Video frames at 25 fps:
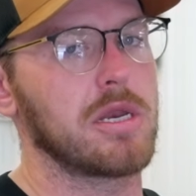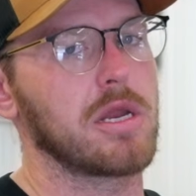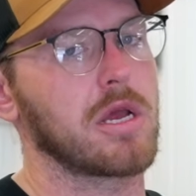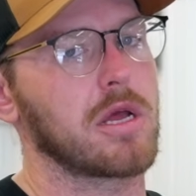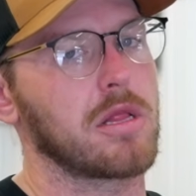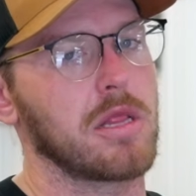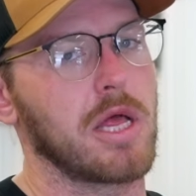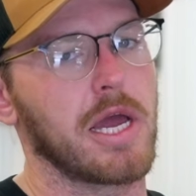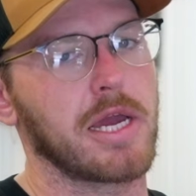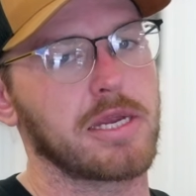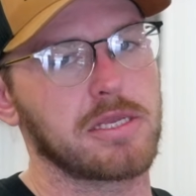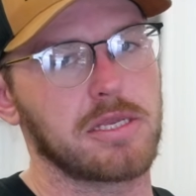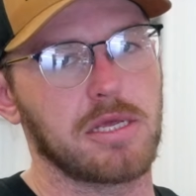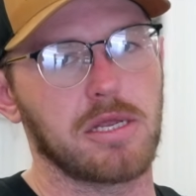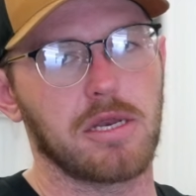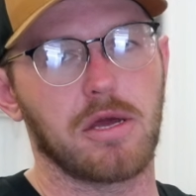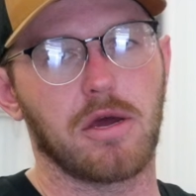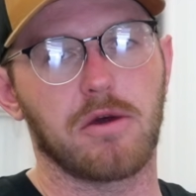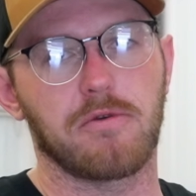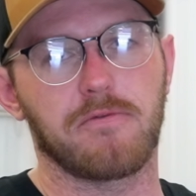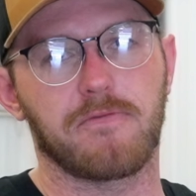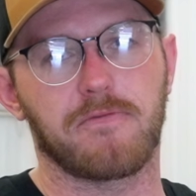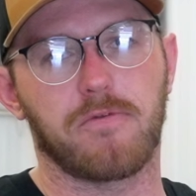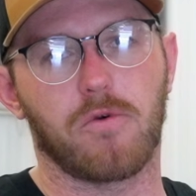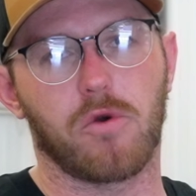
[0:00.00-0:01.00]
neglected,
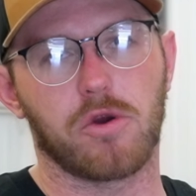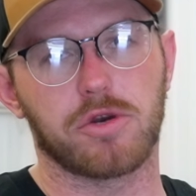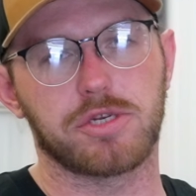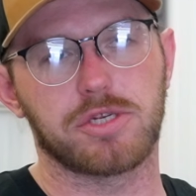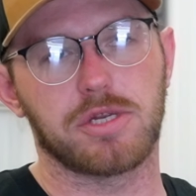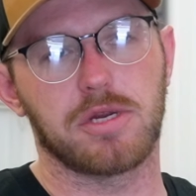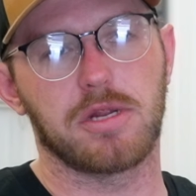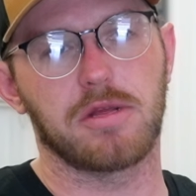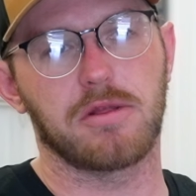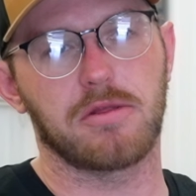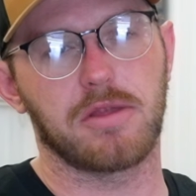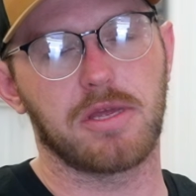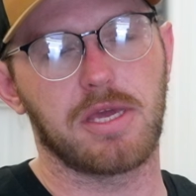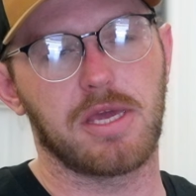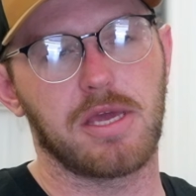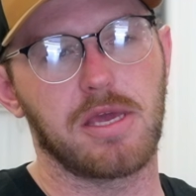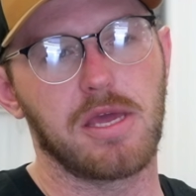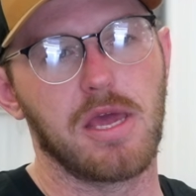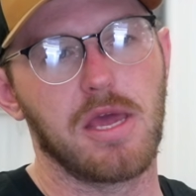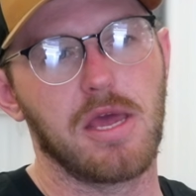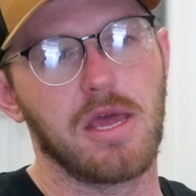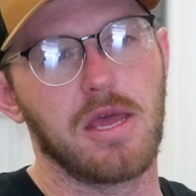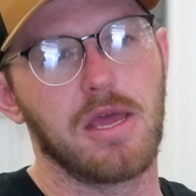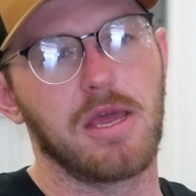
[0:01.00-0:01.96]
unfortunately.